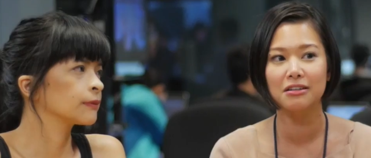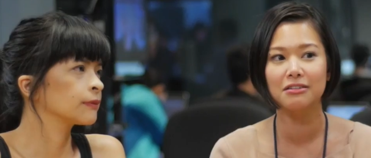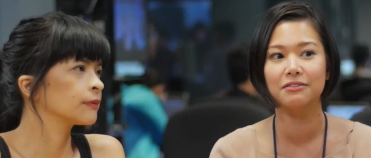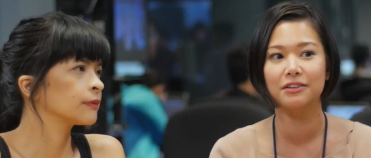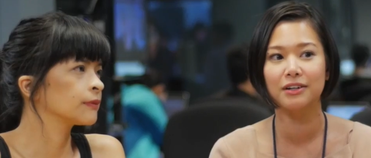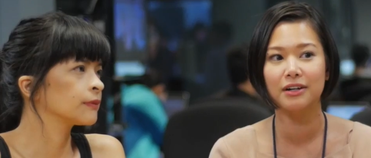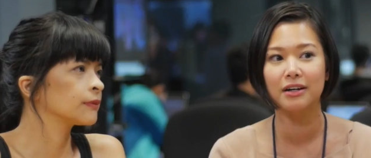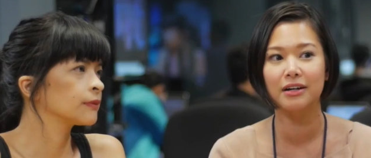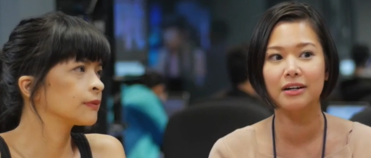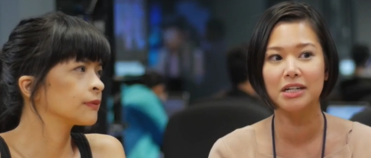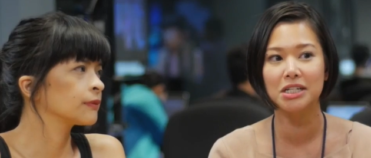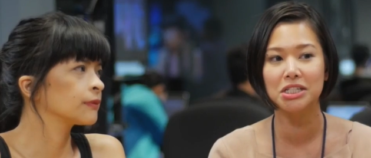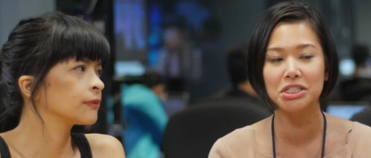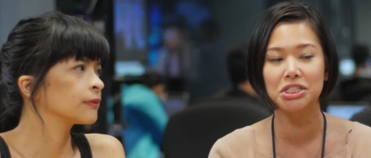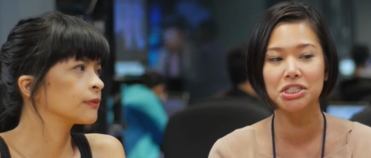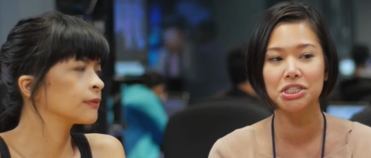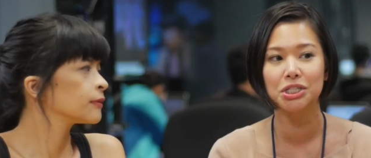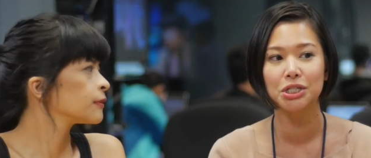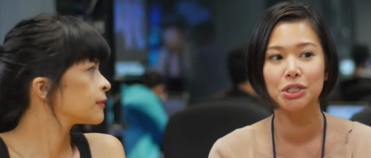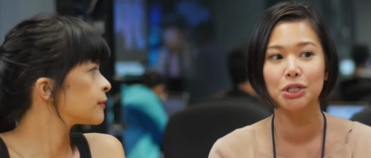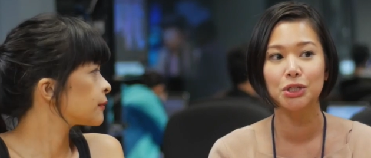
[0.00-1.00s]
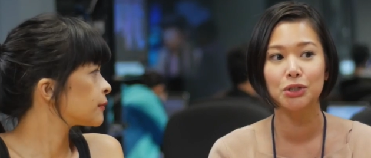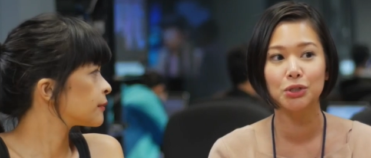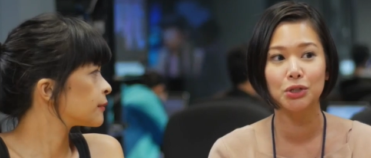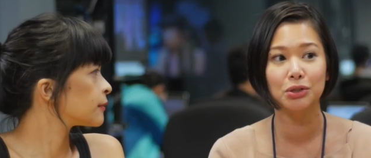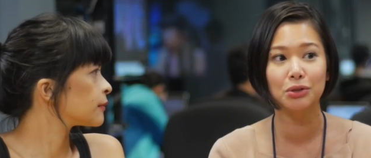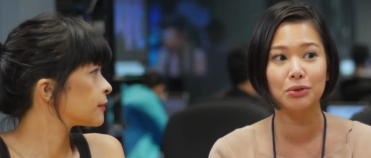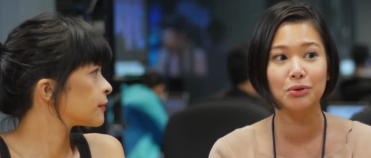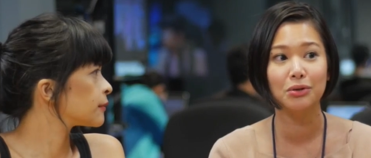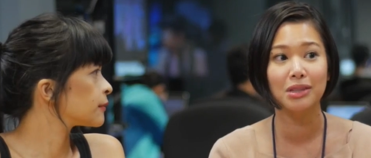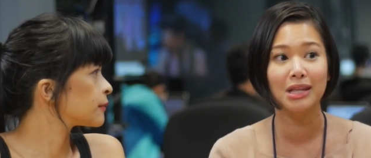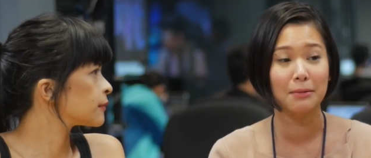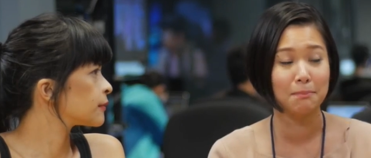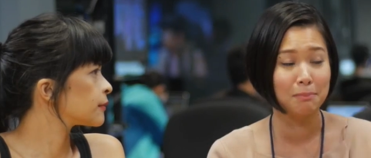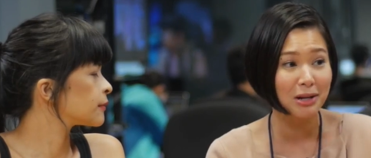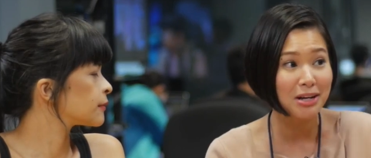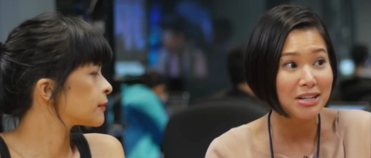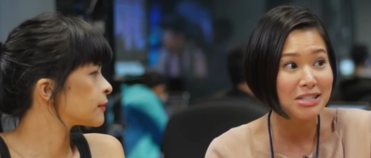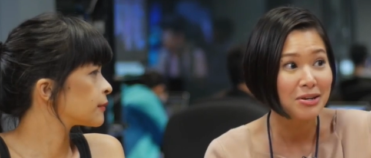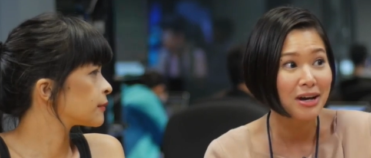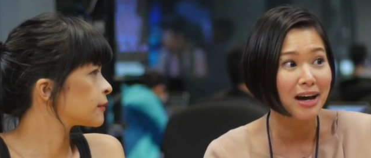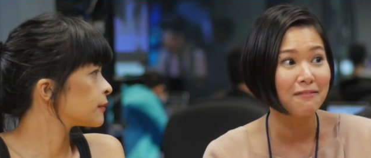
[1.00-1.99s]
Speaker 1: courage to mm do that. Plus,
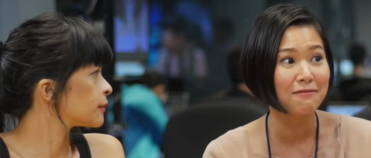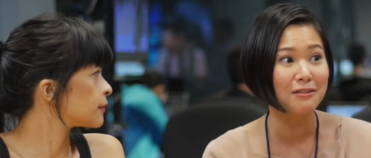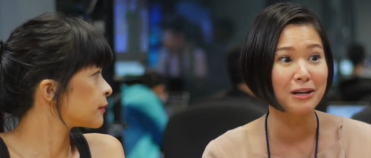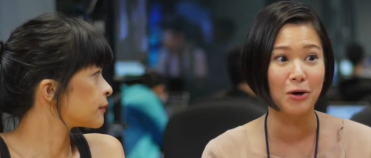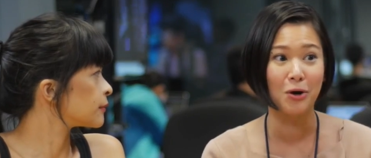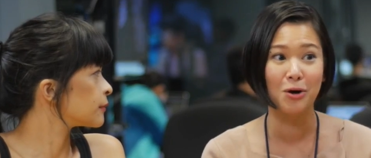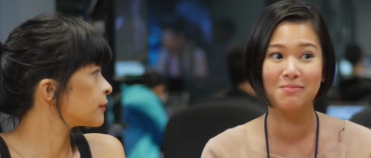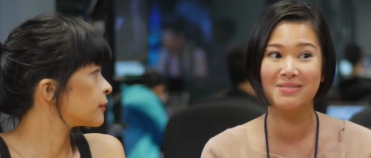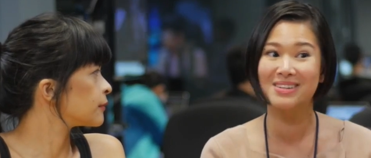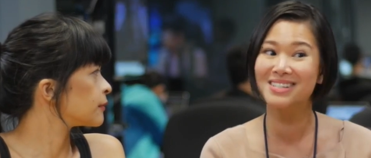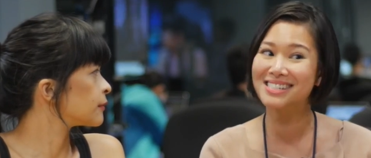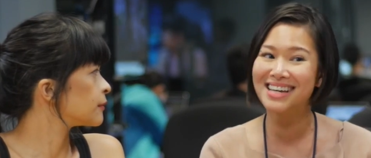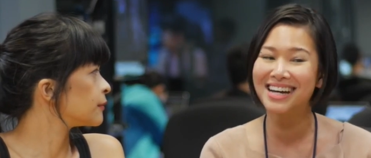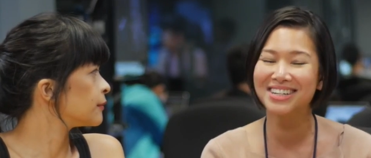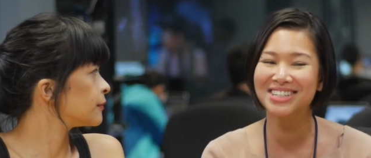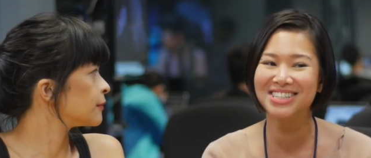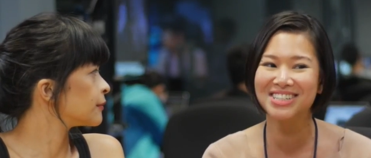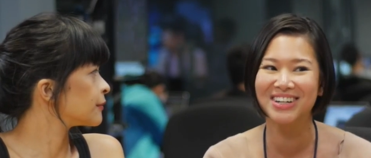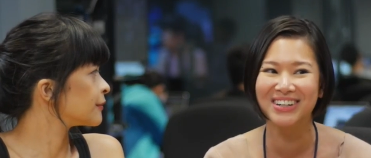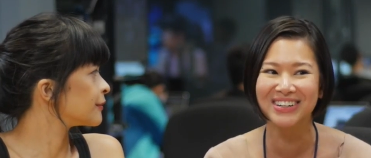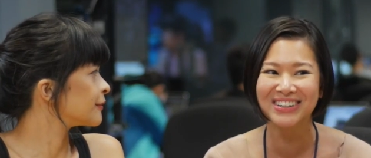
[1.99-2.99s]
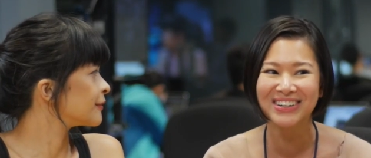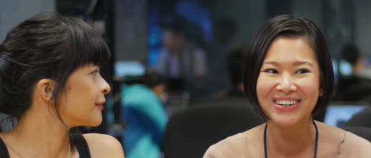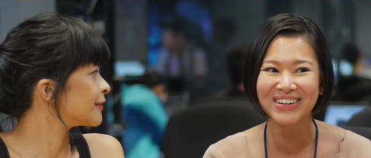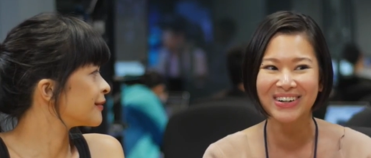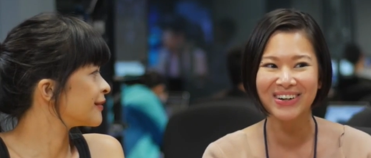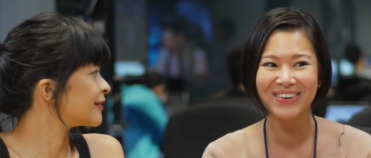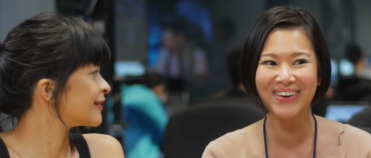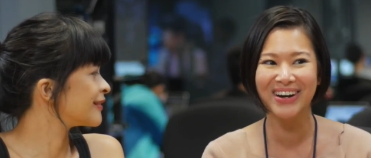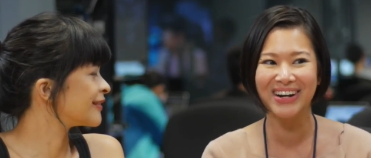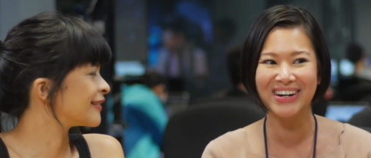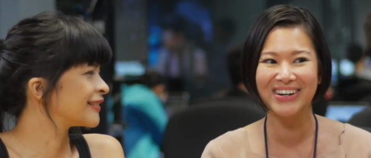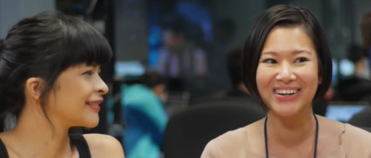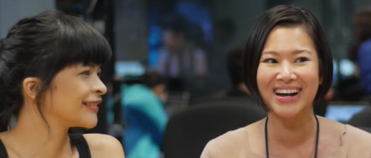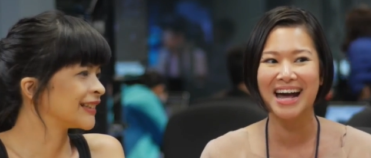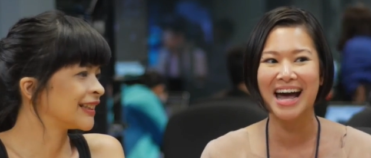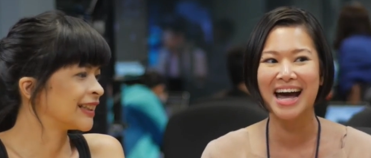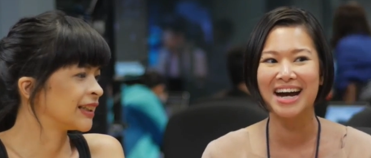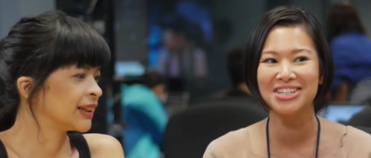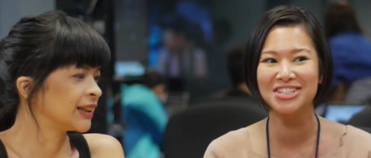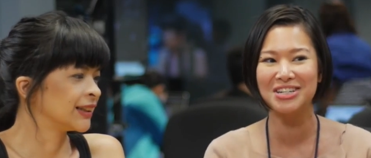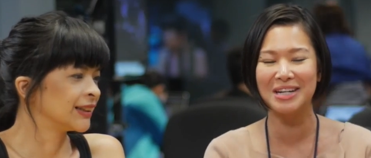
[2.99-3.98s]
you have the comment section where you're
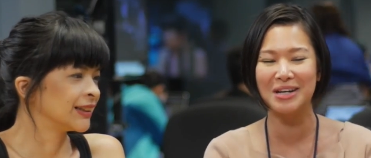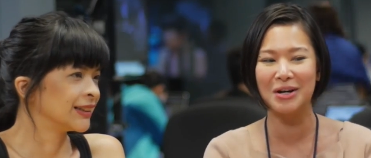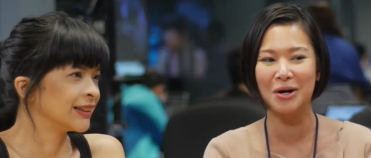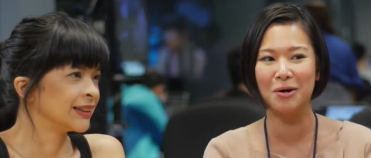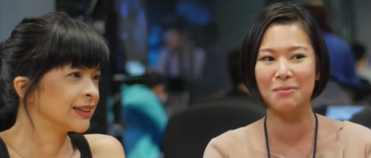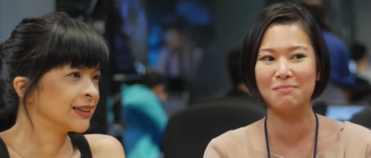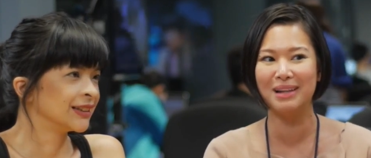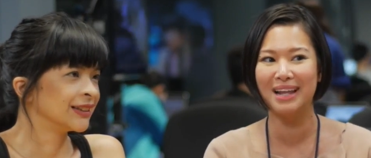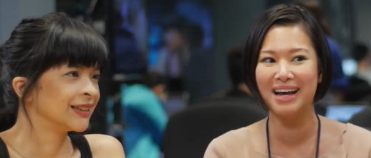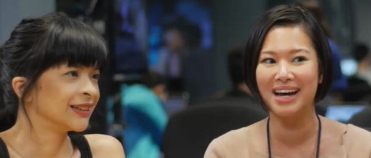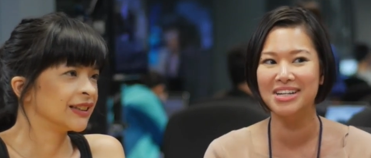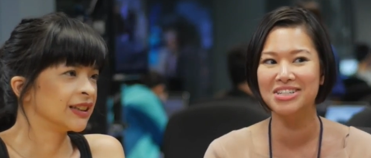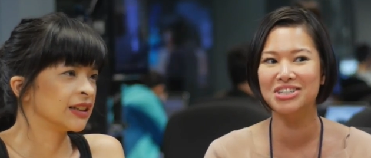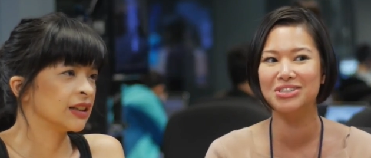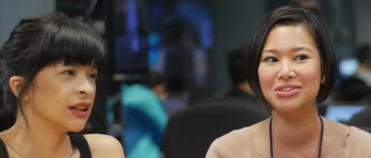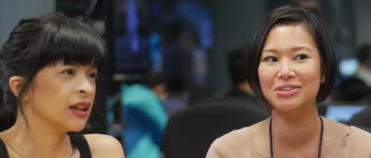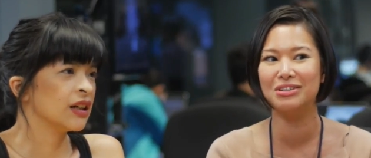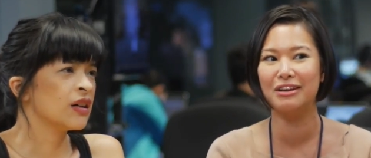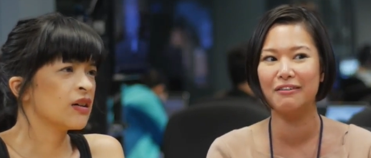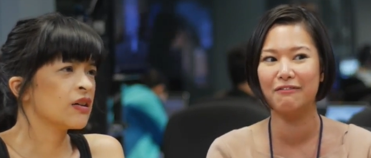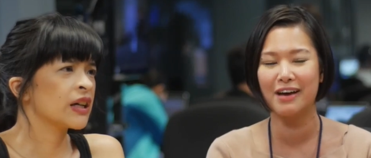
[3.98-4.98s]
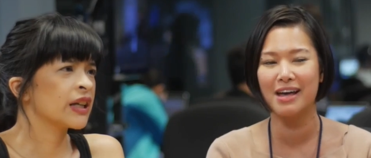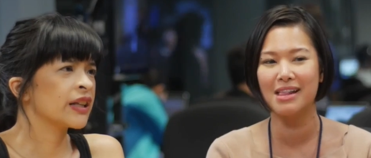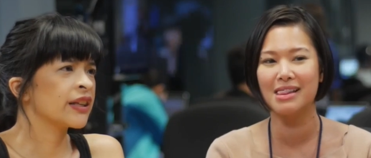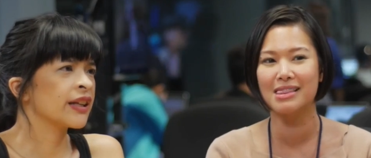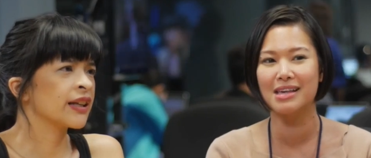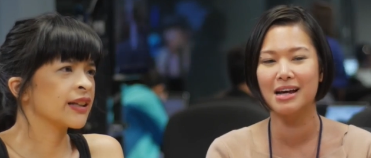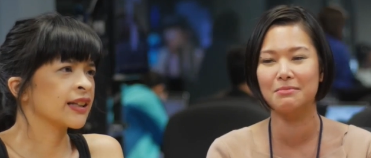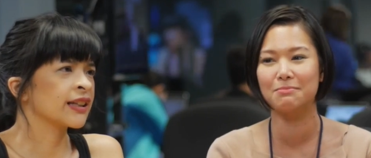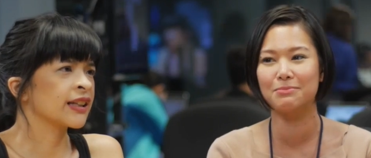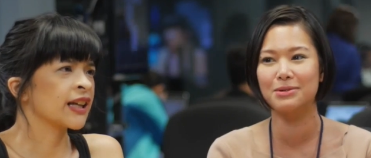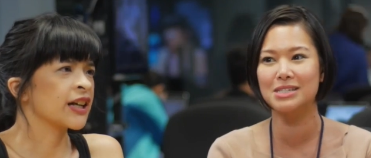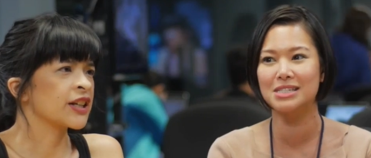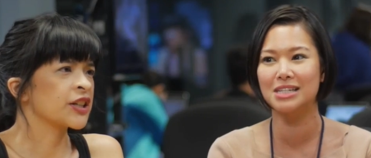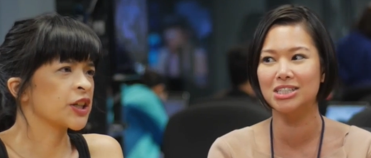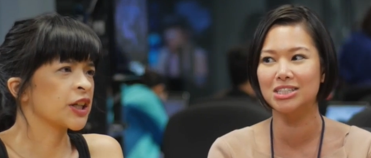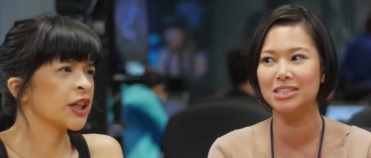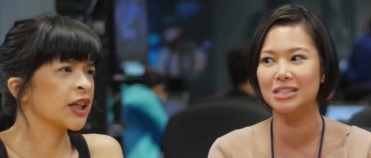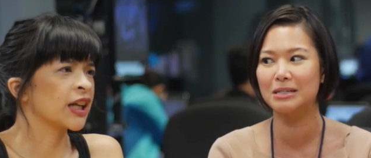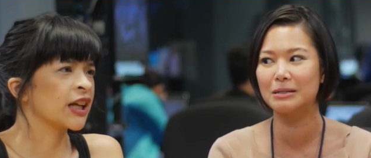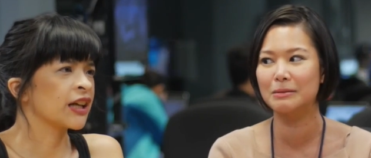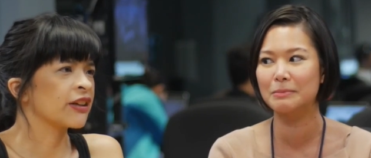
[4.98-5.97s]
actually Absolutely. obliged to defend that position. Oh, I think Natasha position.
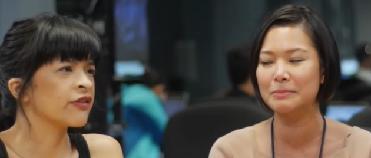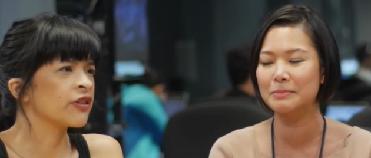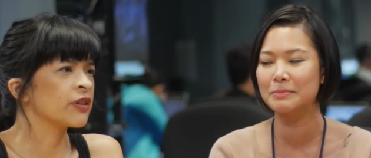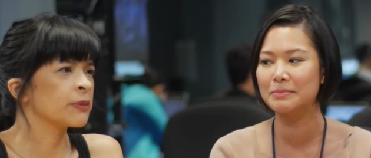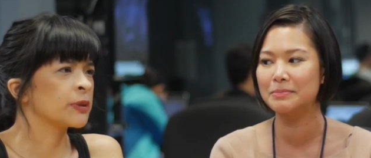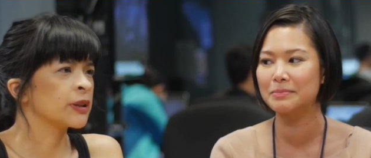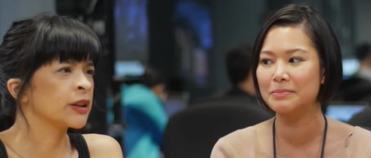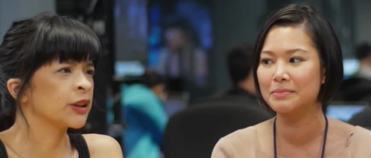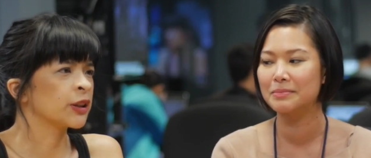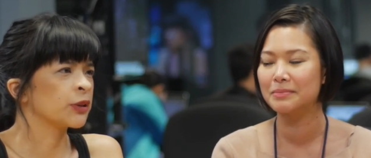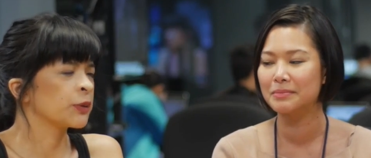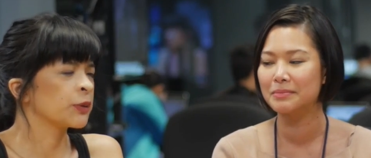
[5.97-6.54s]
and I are
Speaker 2: familiar with the